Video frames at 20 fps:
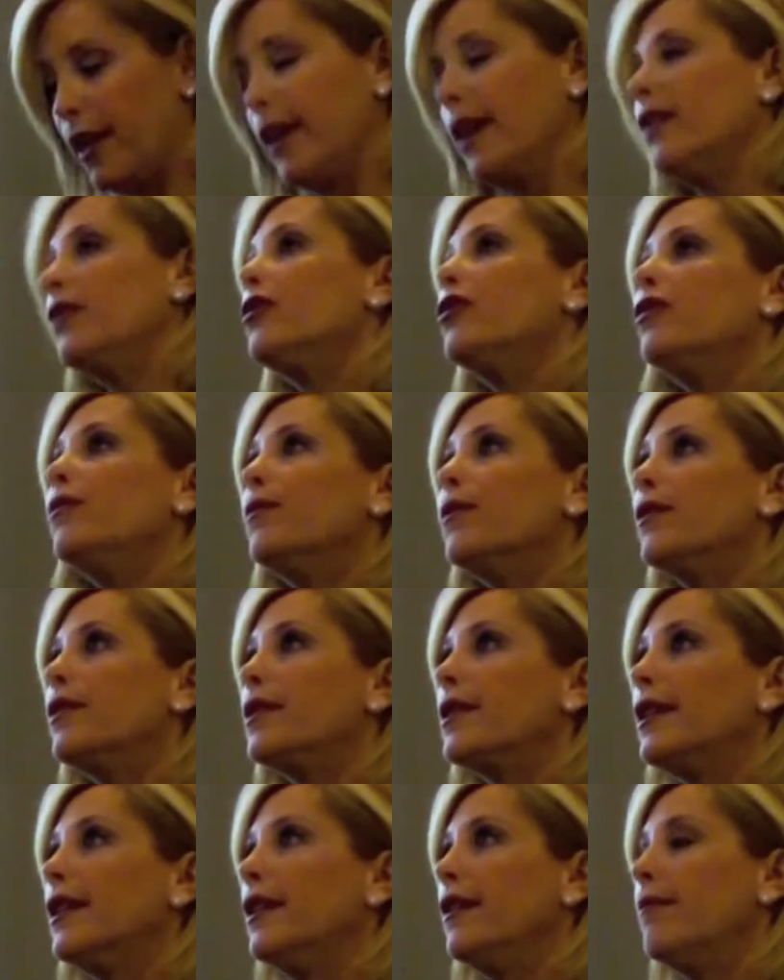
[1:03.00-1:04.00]
I had
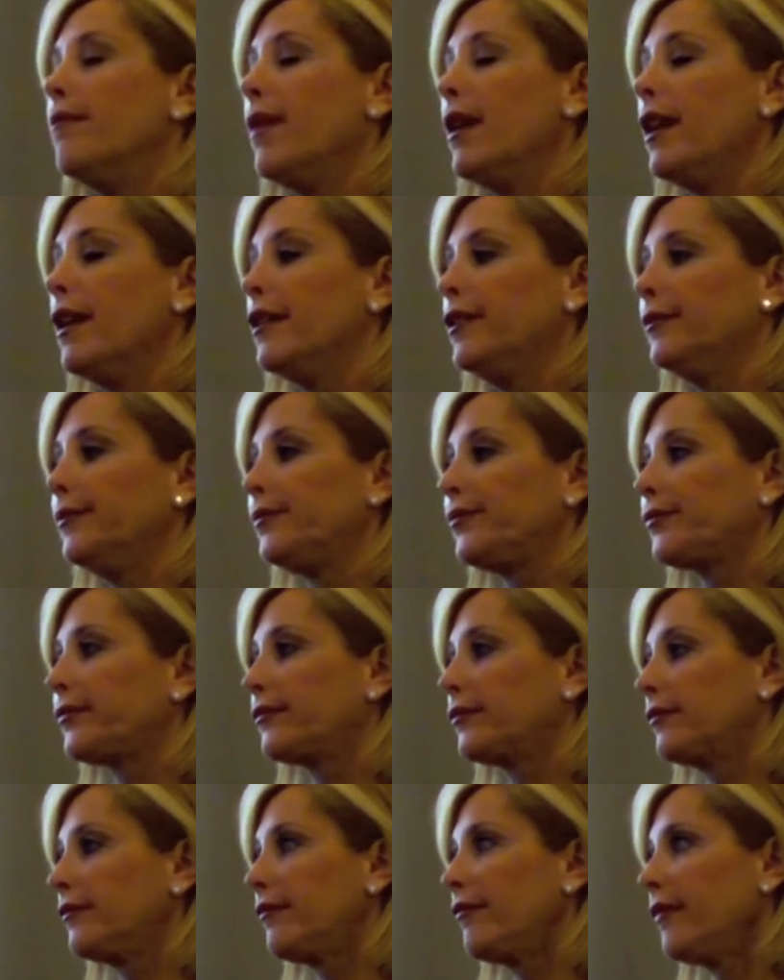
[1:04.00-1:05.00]
tumors in my
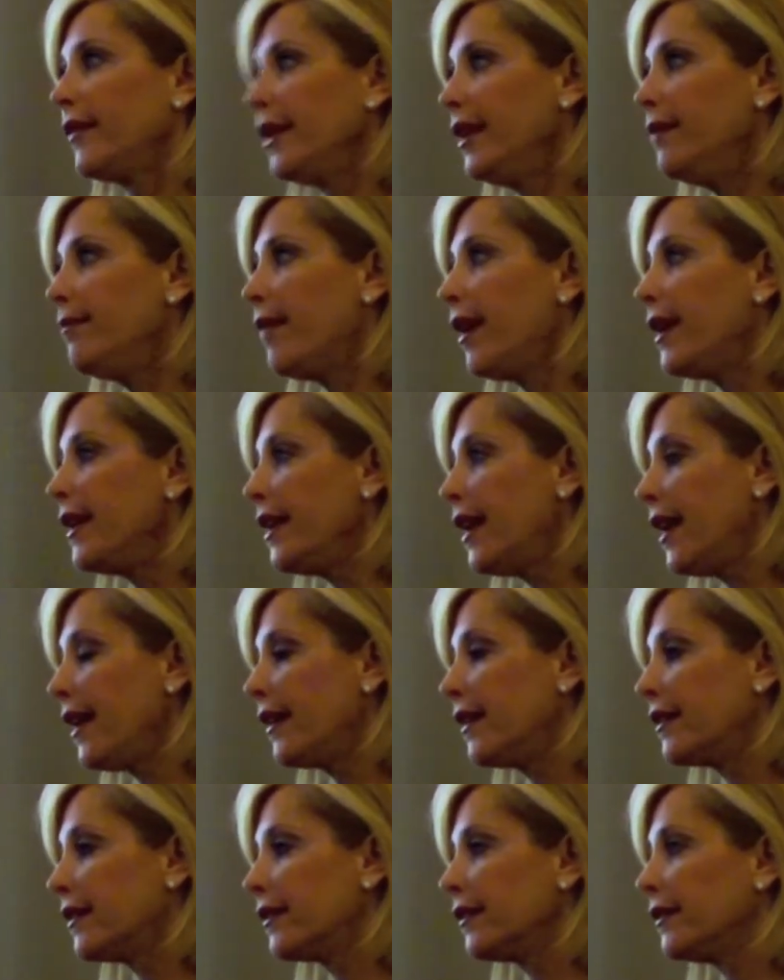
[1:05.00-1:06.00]
neck,
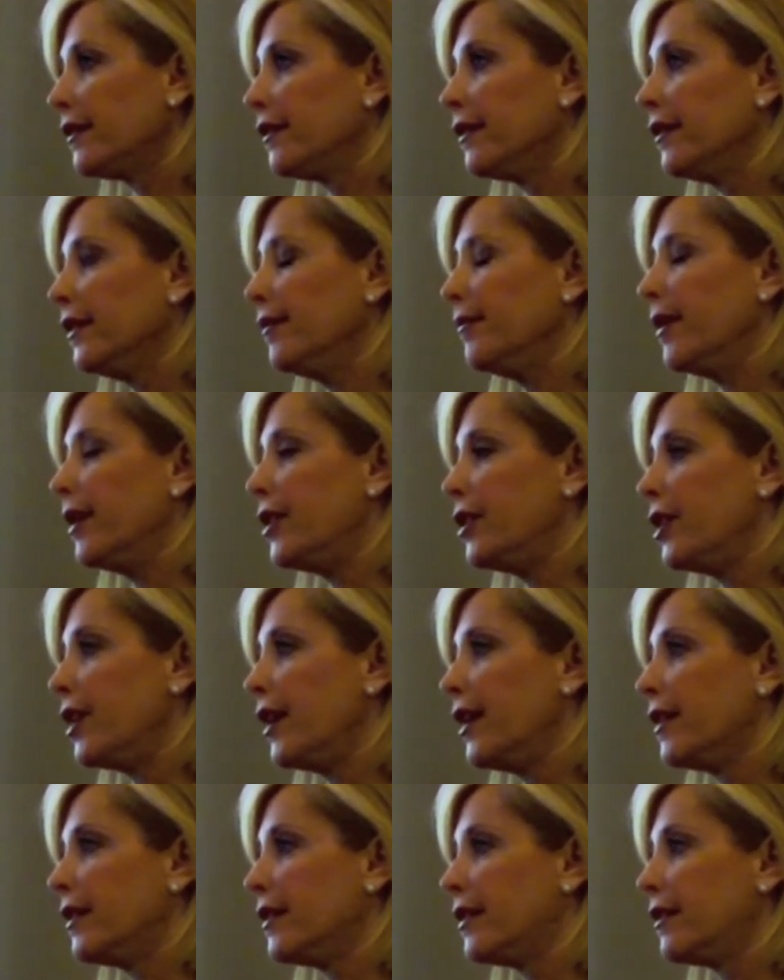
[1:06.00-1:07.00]
in my
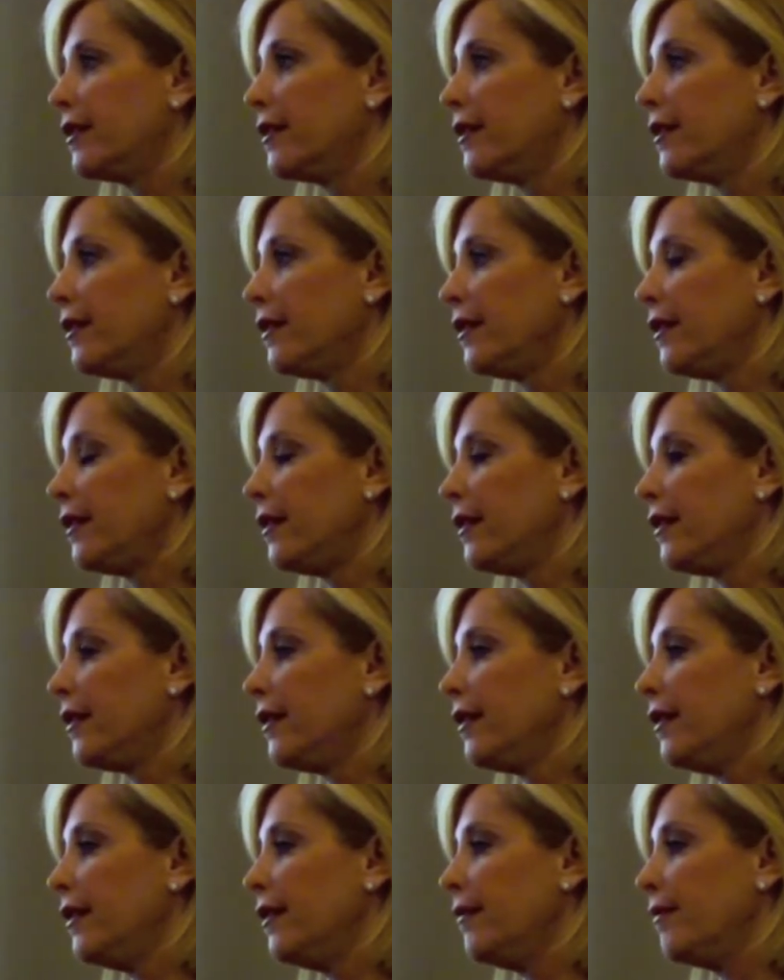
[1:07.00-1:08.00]
chest,
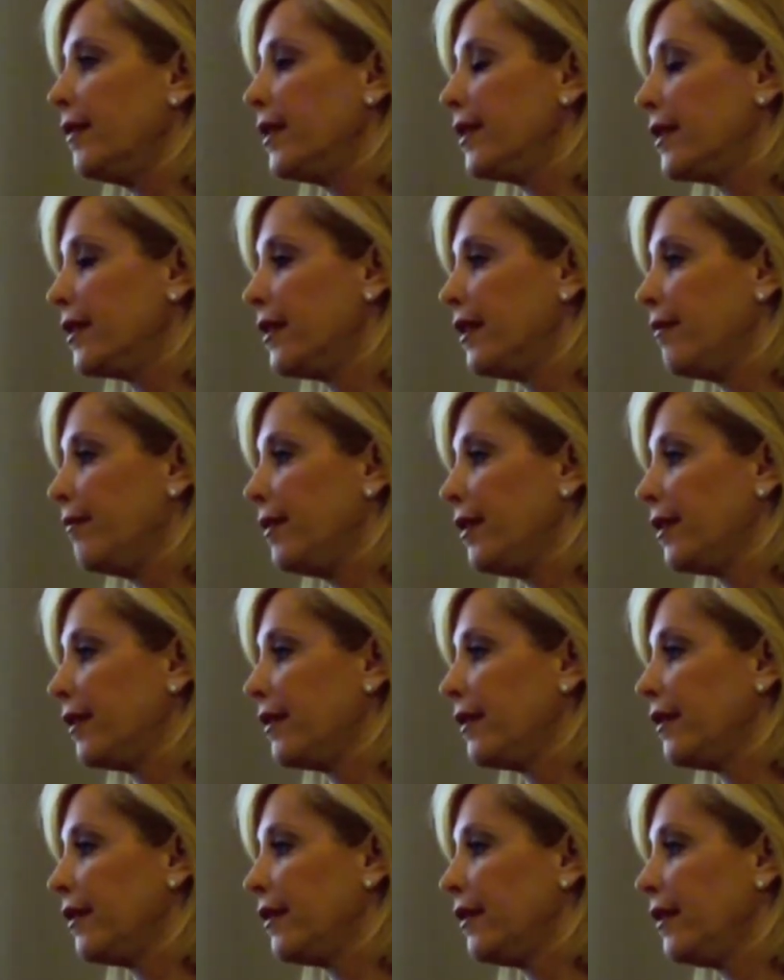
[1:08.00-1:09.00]
in my stomach,
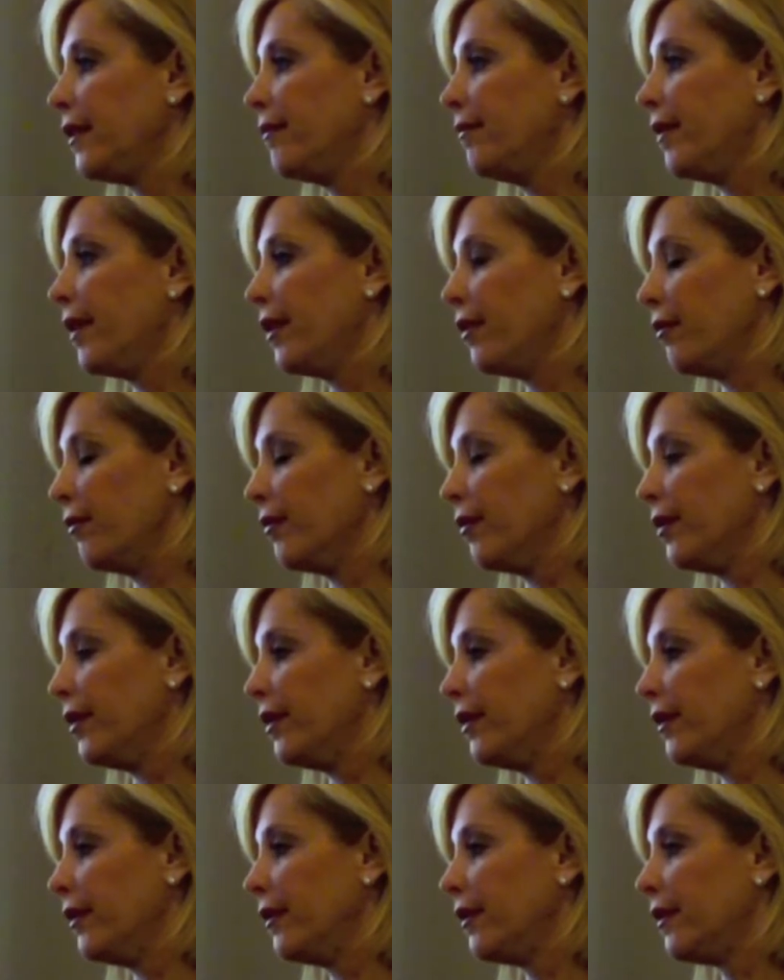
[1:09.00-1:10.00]
in my groin,
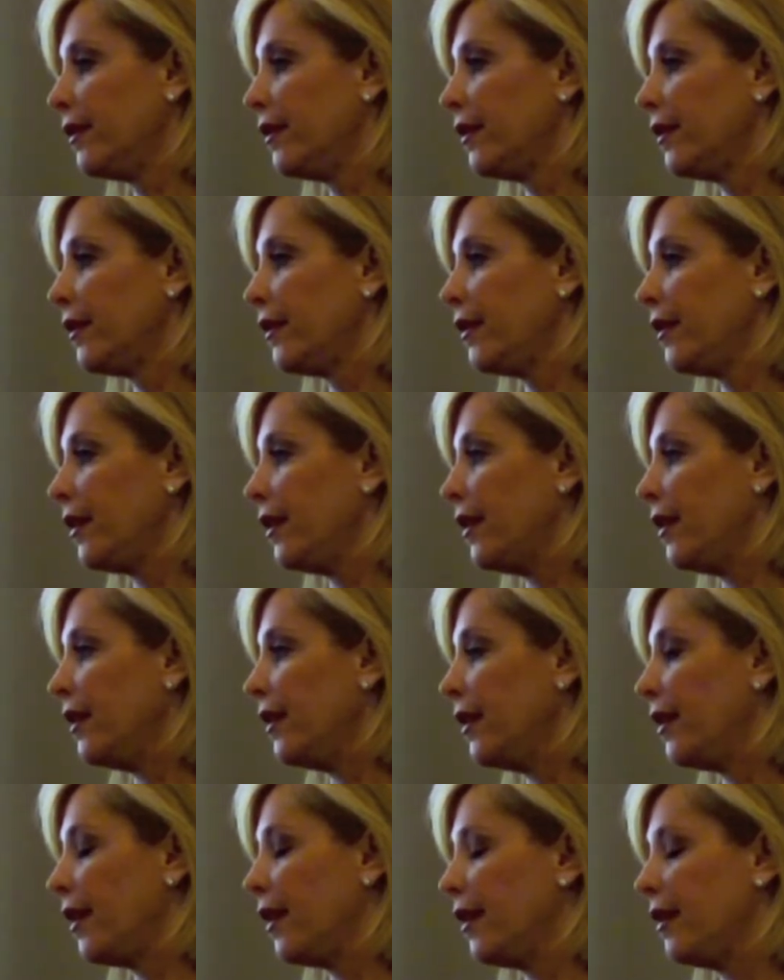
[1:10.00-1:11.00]
and
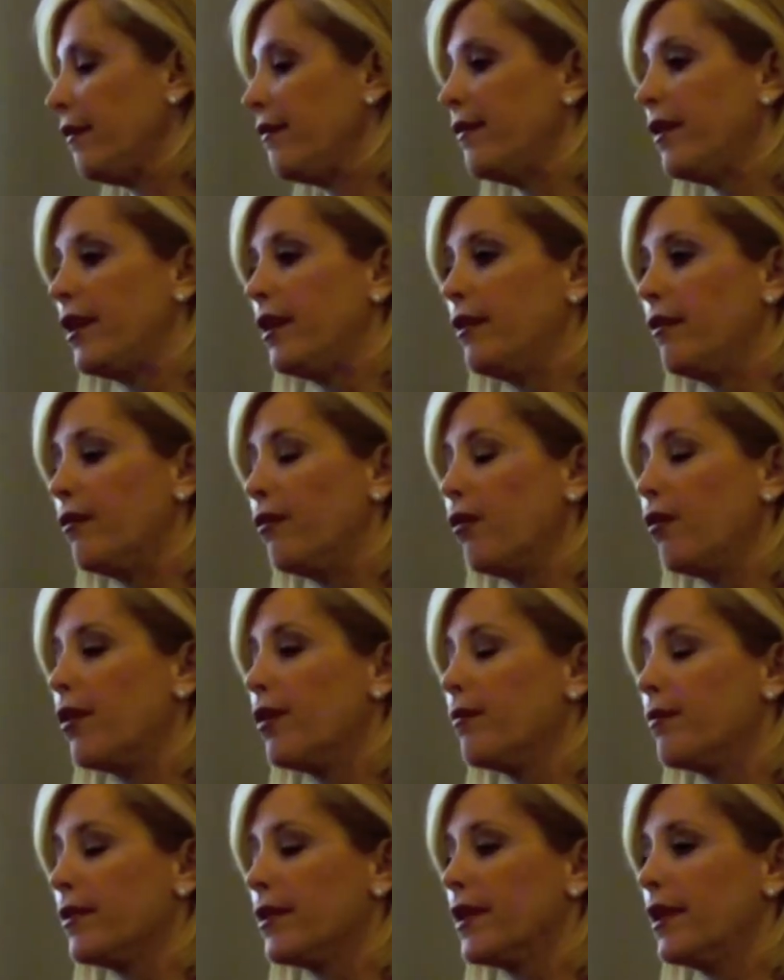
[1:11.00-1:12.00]
it had invaded
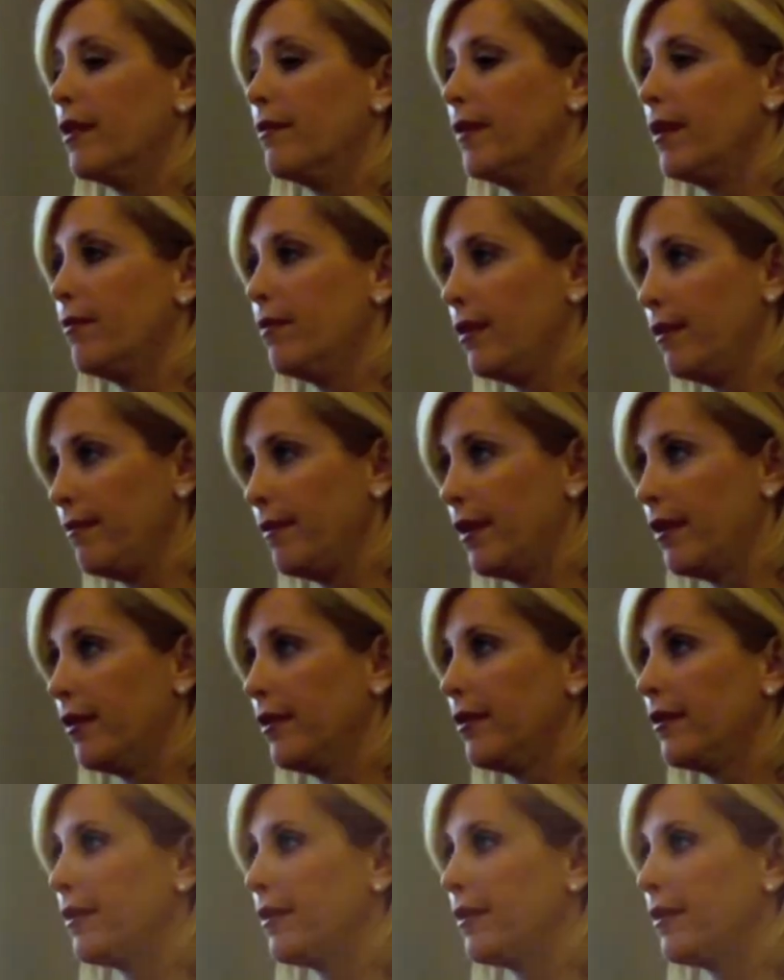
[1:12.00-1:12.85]
40% of my bone marrow.